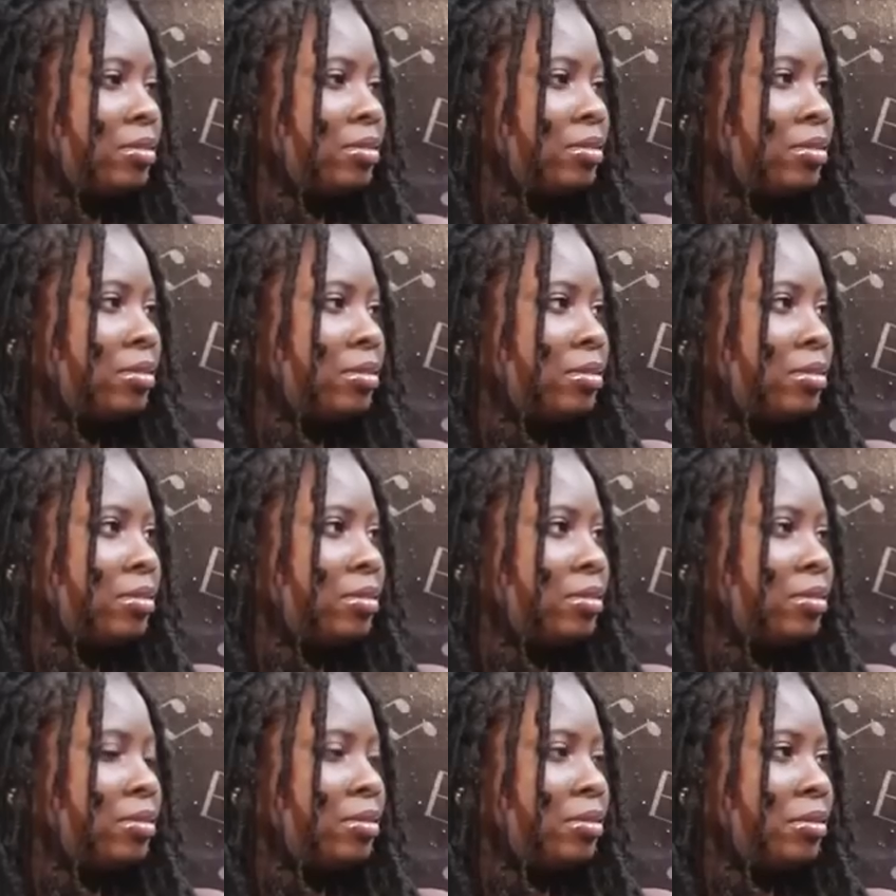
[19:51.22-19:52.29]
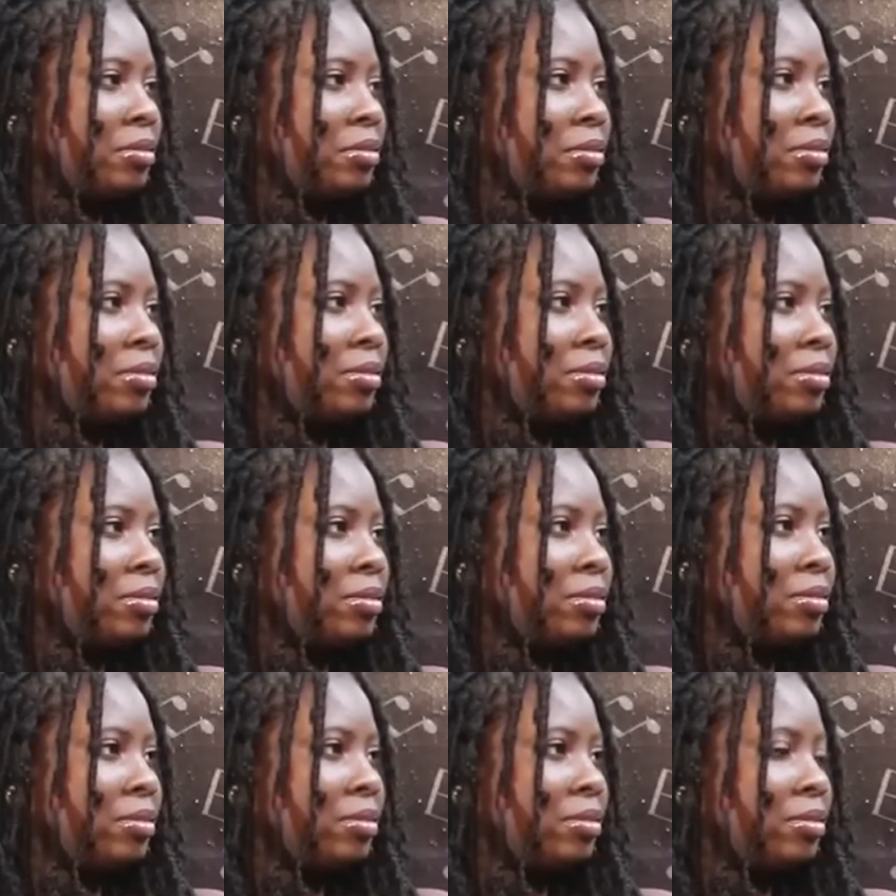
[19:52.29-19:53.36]

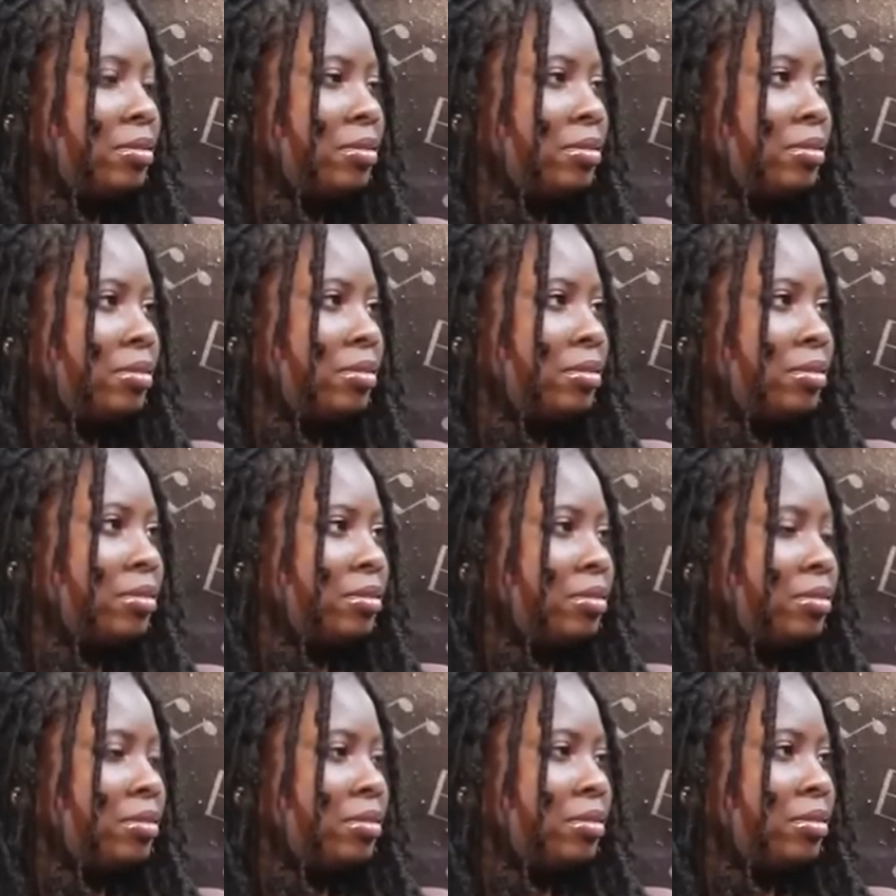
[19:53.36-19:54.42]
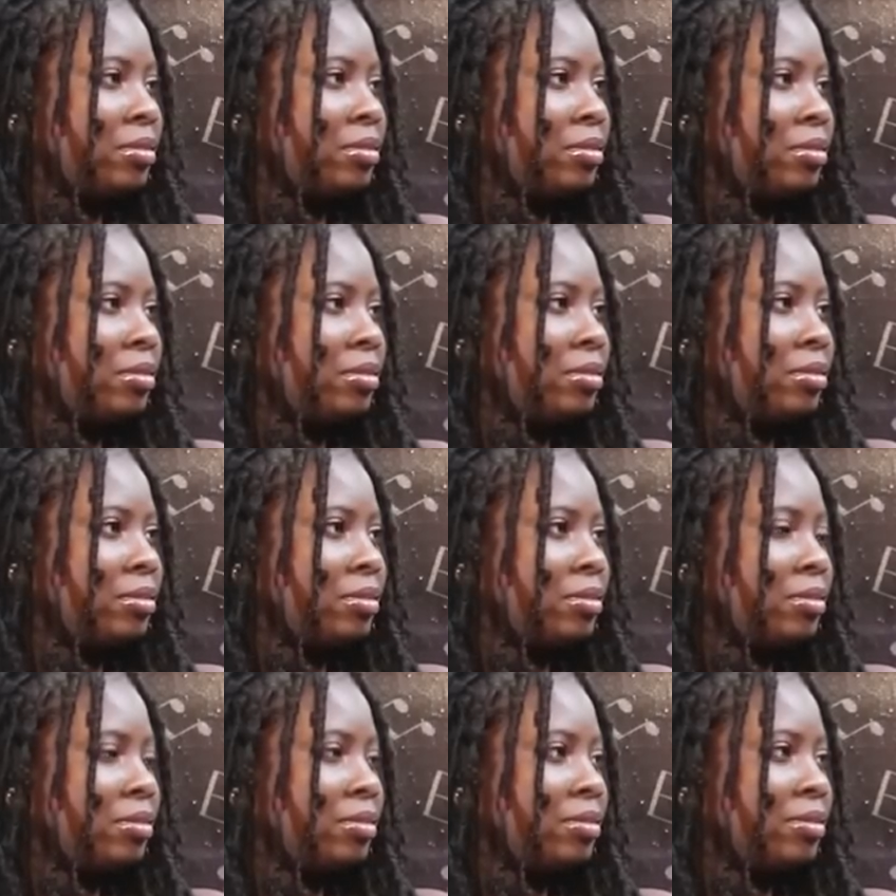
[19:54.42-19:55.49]

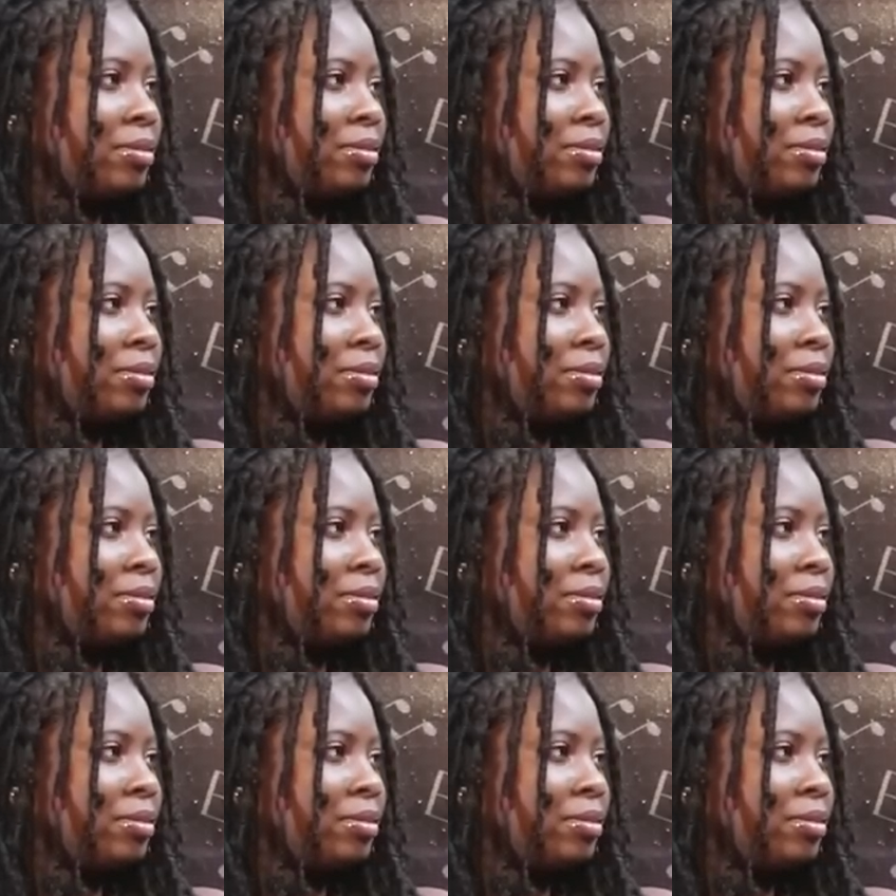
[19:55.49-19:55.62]
The person shown says nothing.